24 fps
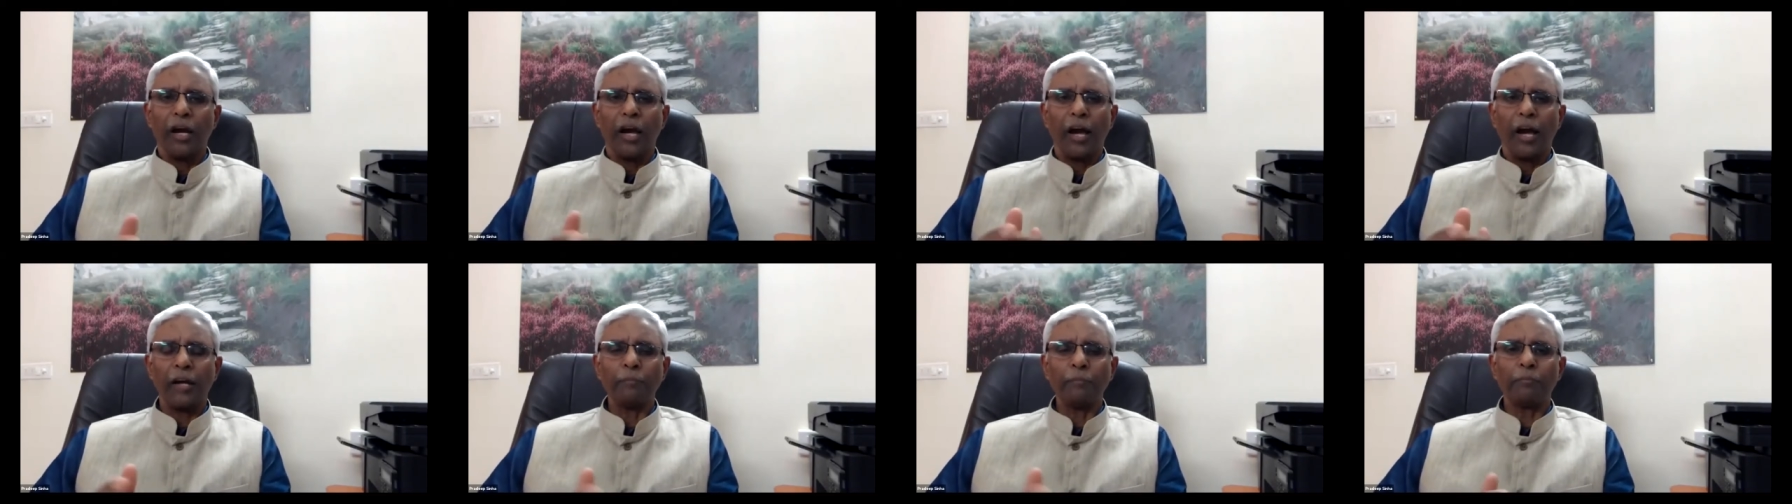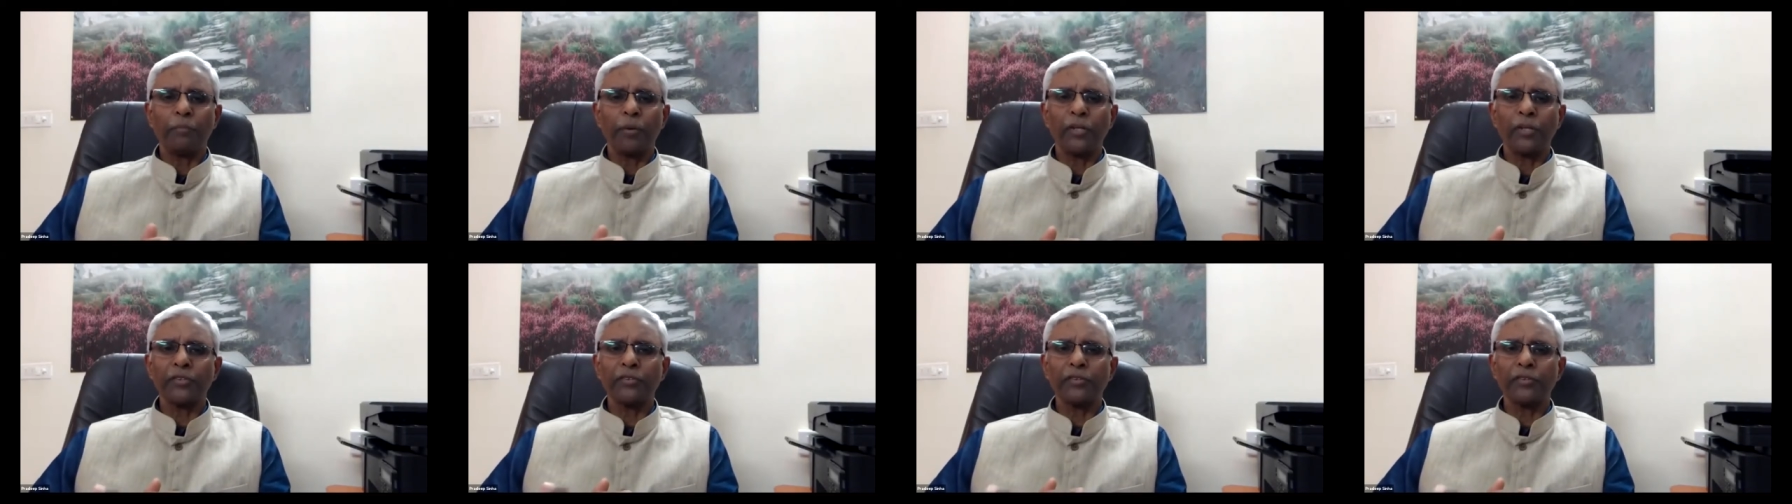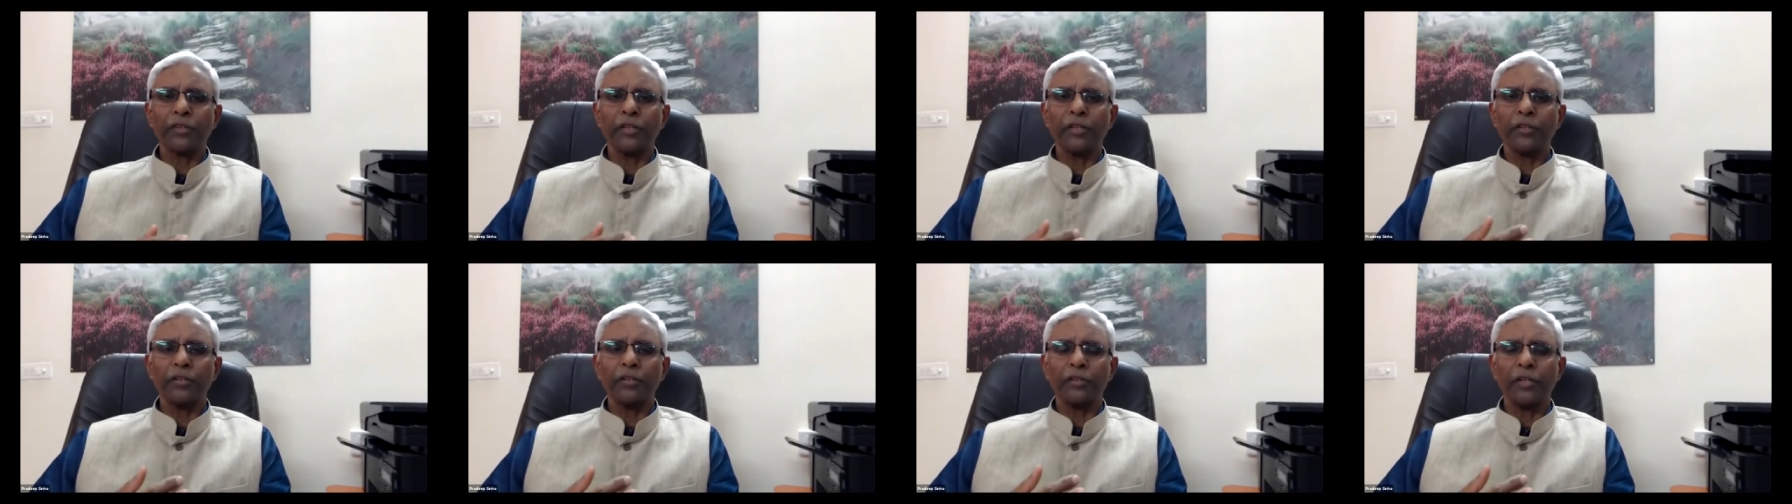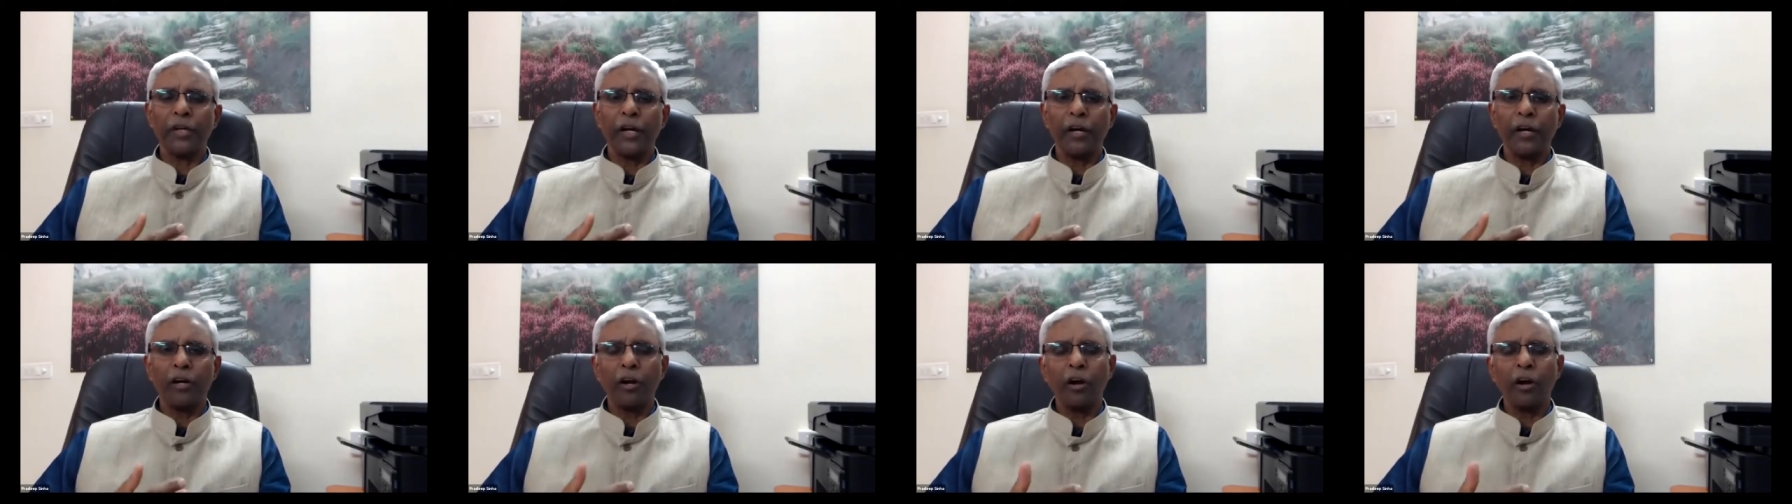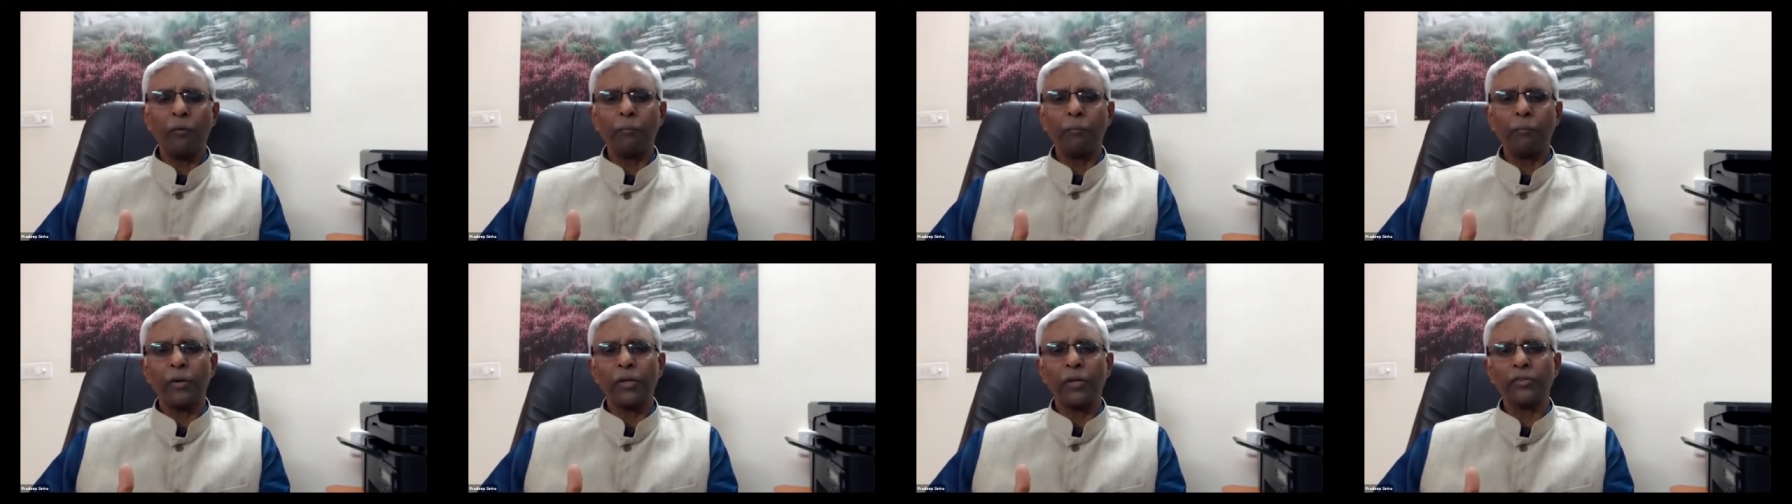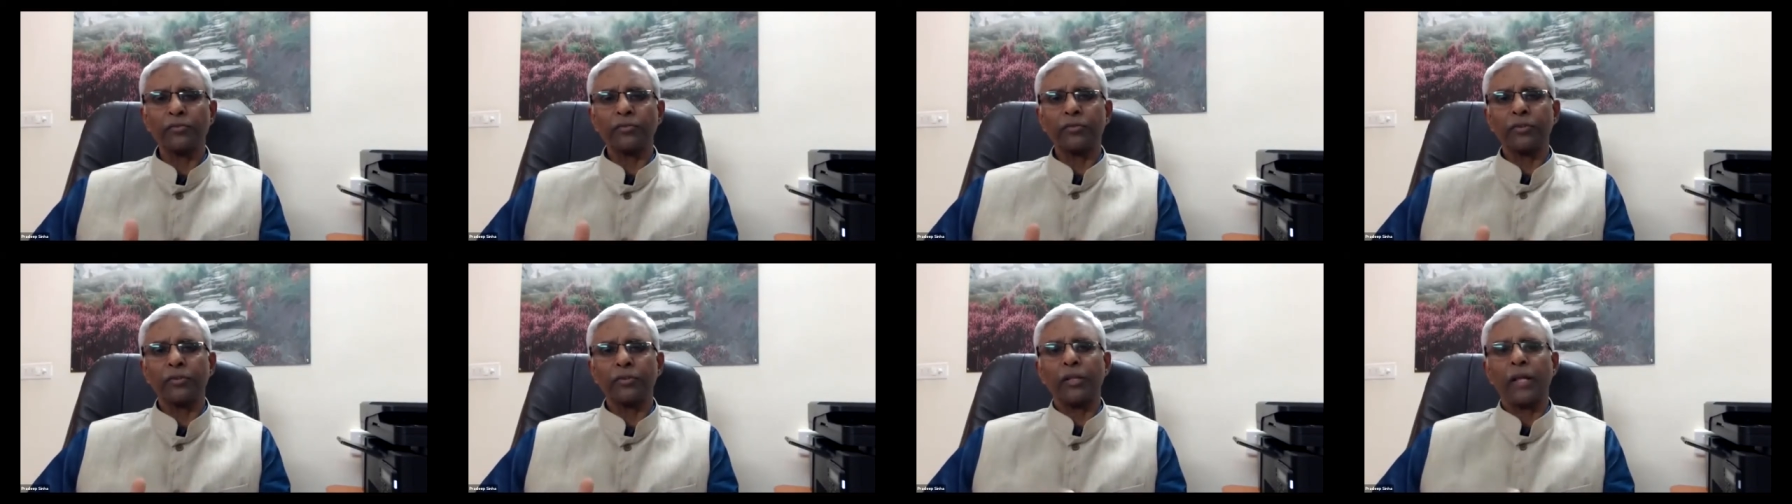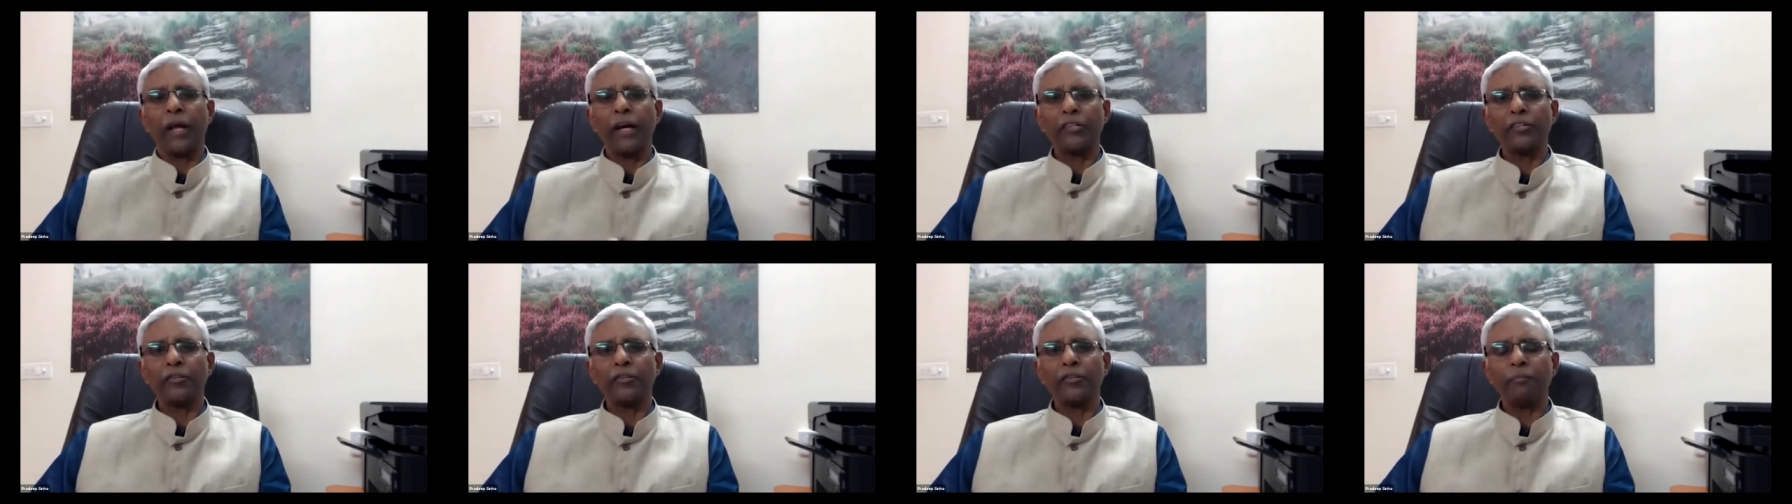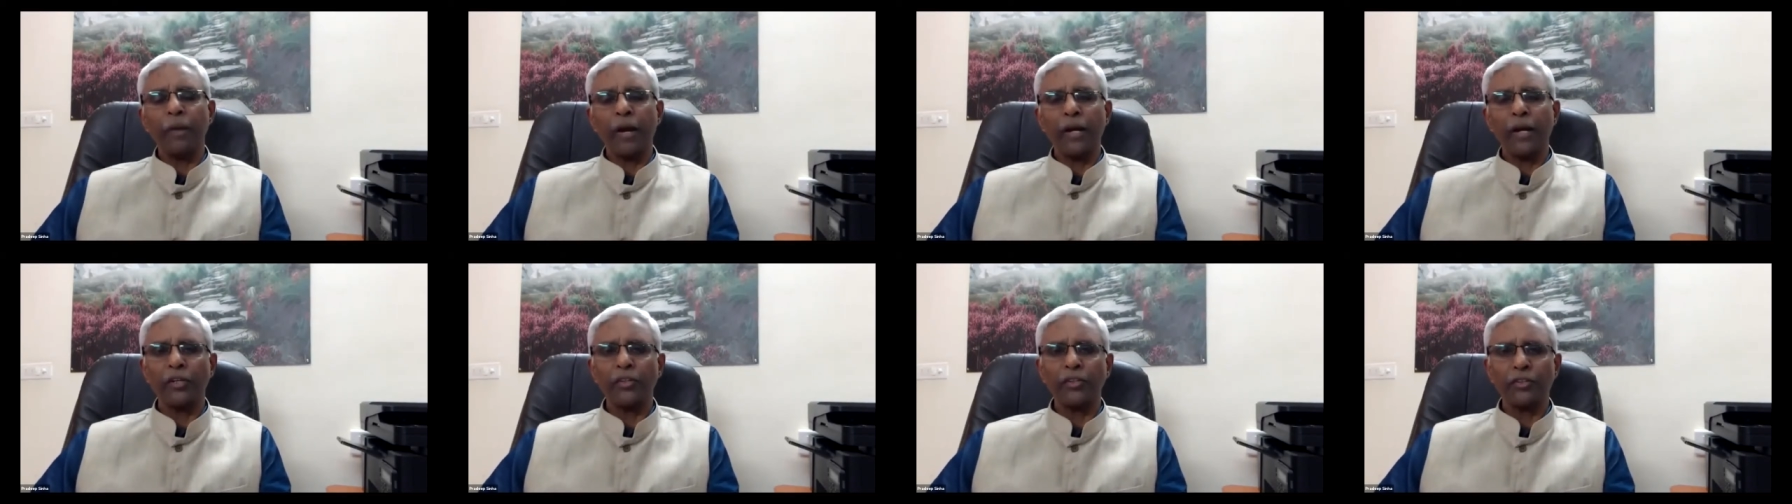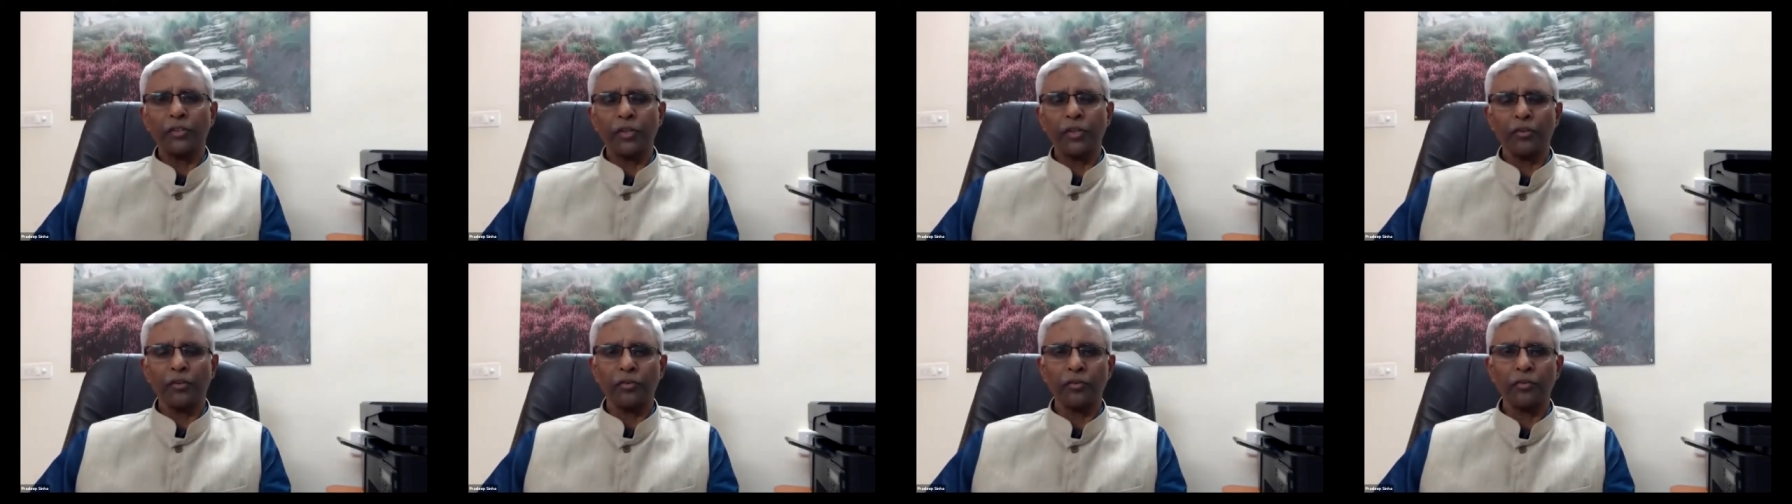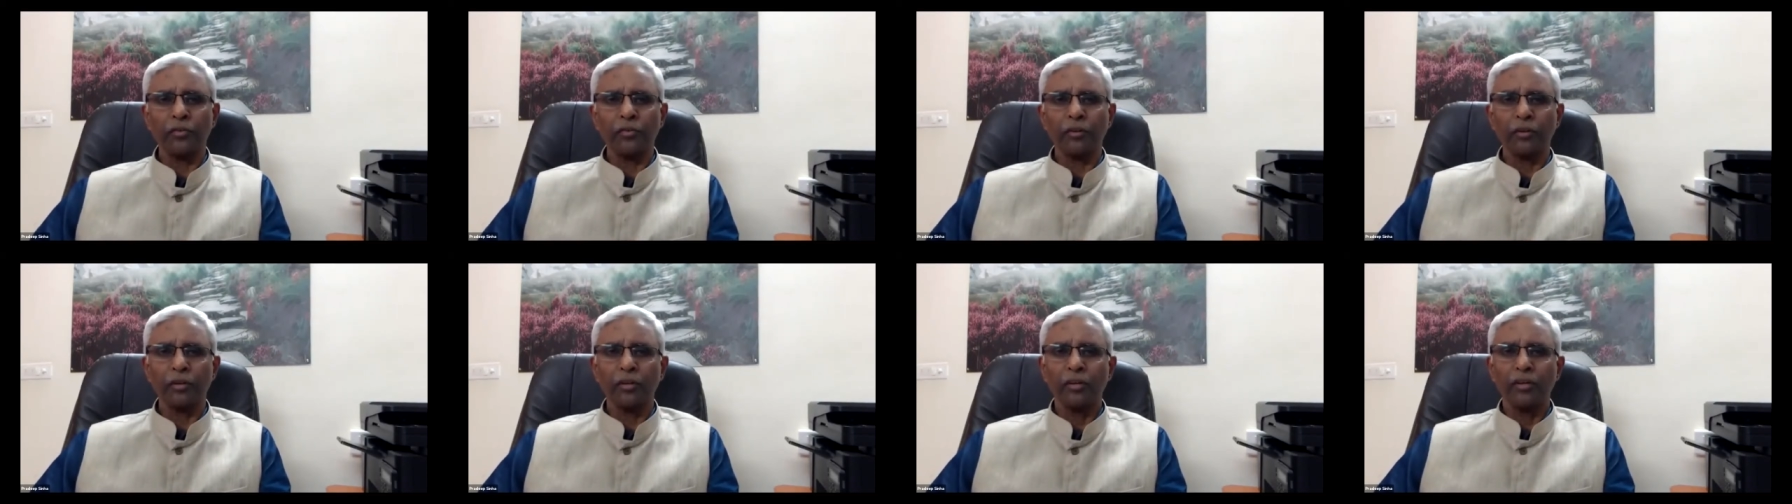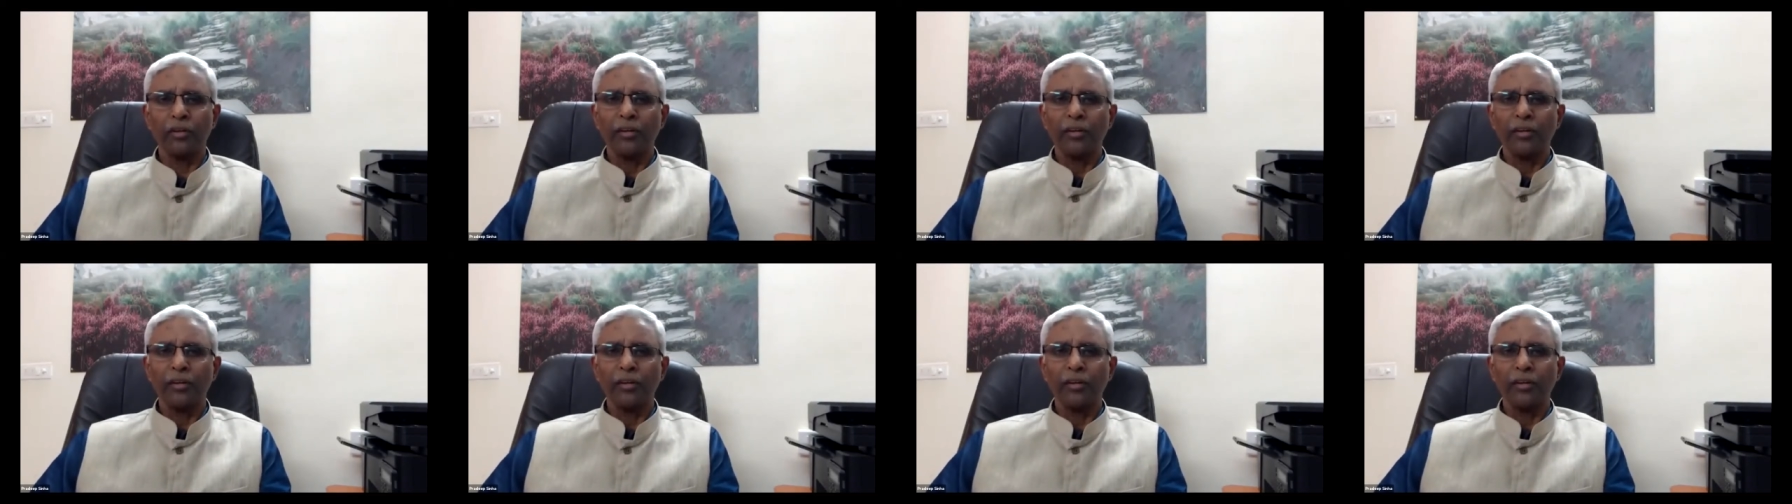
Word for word: and personal there are personalized medicines